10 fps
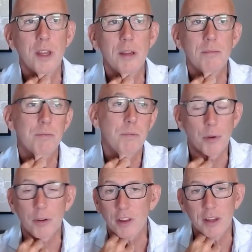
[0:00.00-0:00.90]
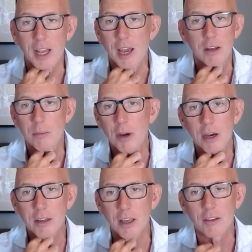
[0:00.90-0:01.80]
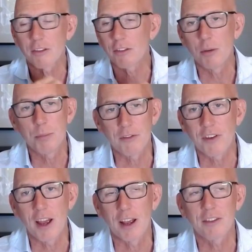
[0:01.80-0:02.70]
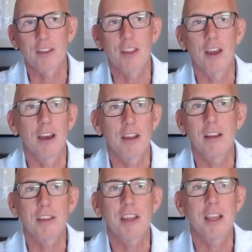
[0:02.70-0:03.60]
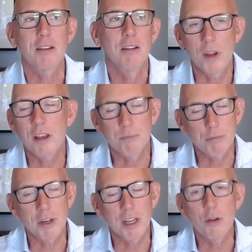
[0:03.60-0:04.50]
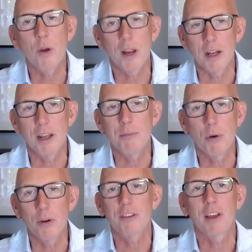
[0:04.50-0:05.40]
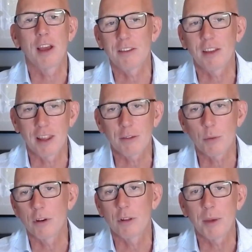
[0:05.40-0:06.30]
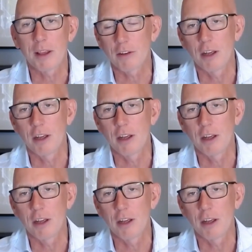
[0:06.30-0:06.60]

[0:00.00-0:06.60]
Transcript: we put something out in the market super fast that I think we could pretty quickly point at and say that's one of the best